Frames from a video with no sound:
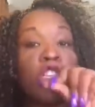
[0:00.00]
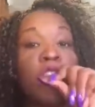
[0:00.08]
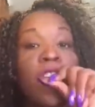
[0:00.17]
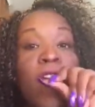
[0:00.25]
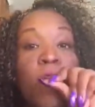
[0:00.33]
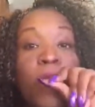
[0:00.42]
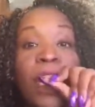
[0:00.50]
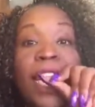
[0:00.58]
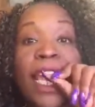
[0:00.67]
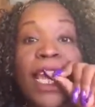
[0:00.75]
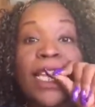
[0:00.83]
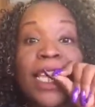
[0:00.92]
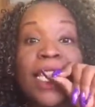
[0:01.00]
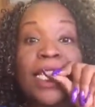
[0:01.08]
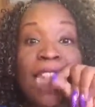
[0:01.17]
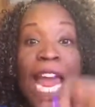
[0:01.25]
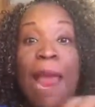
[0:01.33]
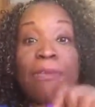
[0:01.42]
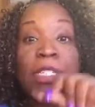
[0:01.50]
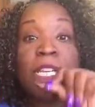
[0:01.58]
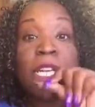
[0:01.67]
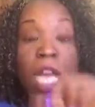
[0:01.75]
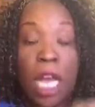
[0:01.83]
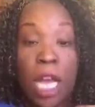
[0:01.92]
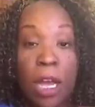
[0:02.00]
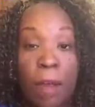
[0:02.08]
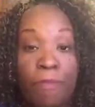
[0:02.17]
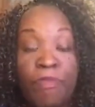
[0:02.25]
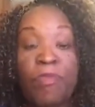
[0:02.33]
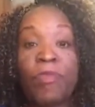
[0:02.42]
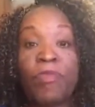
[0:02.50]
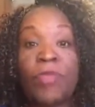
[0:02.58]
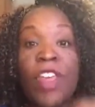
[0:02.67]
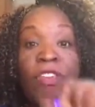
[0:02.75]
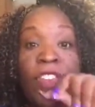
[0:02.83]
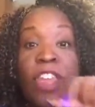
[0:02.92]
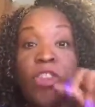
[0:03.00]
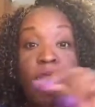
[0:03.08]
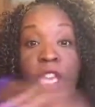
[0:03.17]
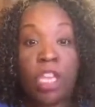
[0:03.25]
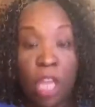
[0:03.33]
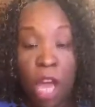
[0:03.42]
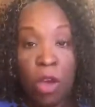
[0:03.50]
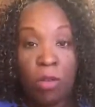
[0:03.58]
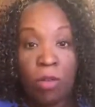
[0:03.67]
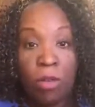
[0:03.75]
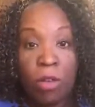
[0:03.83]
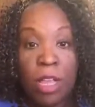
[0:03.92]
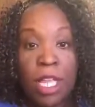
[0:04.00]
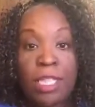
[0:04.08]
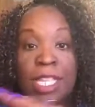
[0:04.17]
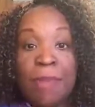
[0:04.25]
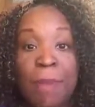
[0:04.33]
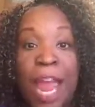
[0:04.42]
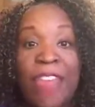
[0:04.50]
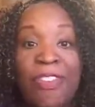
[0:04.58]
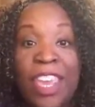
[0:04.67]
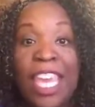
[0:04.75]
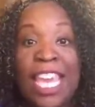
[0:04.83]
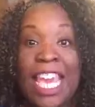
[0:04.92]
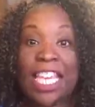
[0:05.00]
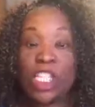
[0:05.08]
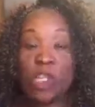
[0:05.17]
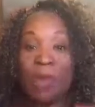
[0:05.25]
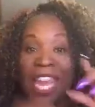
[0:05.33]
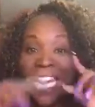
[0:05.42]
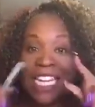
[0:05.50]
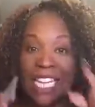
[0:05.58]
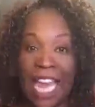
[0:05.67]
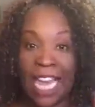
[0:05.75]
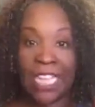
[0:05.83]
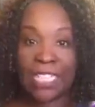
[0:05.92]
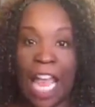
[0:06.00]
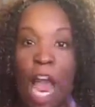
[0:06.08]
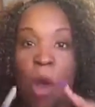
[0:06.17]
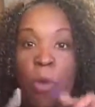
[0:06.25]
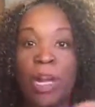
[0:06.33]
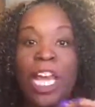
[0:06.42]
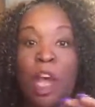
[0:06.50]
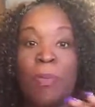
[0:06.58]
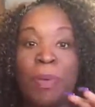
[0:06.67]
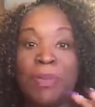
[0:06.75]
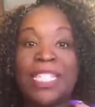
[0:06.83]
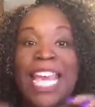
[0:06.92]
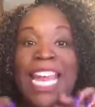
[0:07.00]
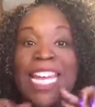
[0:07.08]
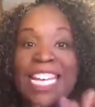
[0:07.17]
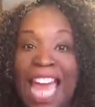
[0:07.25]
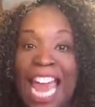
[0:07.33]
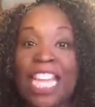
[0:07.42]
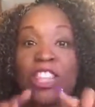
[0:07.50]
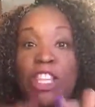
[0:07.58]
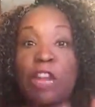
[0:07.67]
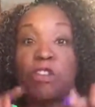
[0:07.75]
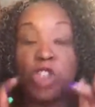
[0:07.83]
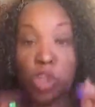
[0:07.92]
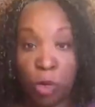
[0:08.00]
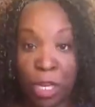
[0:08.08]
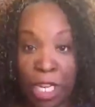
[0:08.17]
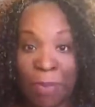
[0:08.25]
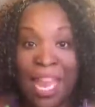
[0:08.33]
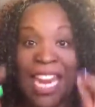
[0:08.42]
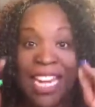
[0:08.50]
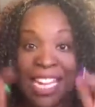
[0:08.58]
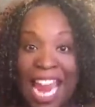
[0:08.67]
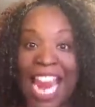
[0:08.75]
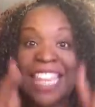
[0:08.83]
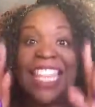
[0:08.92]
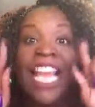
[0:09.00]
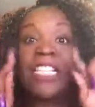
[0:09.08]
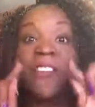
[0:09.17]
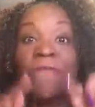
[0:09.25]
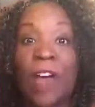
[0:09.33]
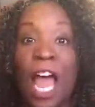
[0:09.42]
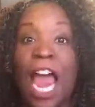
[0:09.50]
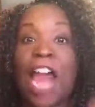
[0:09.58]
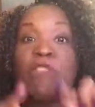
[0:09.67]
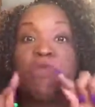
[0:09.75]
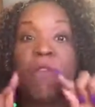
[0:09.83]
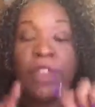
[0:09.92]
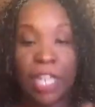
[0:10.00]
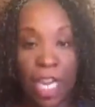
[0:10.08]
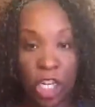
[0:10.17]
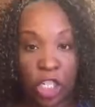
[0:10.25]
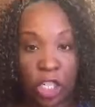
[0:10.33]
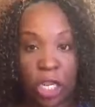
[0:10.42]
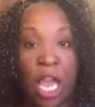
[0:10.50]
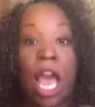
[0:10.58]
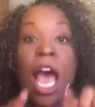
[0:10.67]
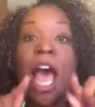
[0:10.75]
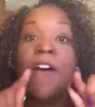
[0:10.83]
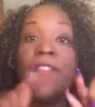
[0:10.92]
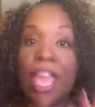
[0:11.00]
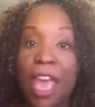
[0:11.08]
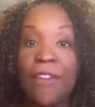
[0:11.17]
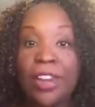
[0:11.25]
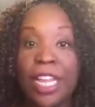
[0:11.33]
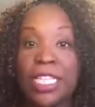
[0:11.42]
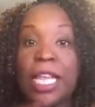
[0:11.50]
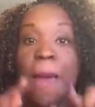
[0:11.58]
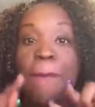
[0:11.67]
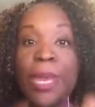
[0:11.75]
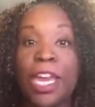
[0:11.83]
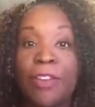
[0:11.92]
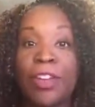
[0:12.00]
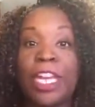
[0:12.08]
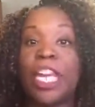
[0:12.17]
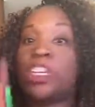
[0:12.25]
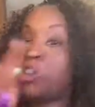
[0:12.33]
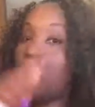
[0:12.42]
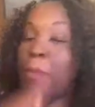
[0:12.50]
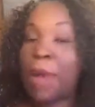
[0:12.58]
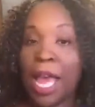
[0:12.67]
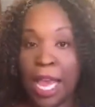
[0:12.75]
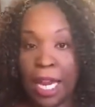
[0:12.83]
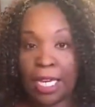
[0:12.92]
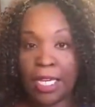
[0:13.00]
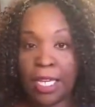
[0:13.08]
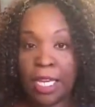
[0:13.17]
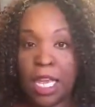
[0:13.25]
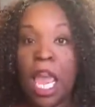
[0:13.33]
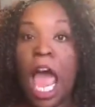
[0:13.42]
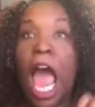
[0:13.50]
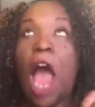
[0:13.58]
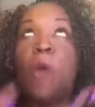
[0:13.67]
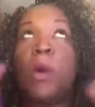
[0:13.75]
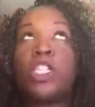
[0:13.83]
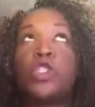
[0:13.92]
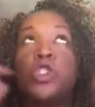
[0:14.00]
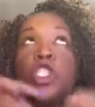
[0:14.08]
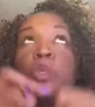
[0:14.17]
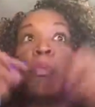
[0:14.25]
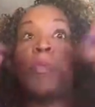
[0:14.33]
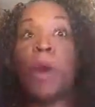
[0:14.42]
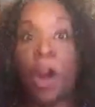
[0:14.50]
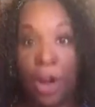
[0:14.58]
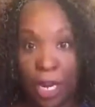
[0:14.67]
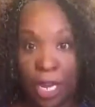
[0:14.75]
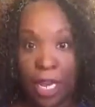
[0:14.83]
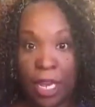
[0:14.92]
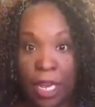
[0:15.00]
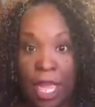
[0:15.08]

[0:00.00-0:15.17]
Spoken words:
so that when it is time to come, then you can go. See, my thing is to ignite. I want to help people ignite their dream. Ignite that divine revelation of evidence appearing in your mind. I want to spark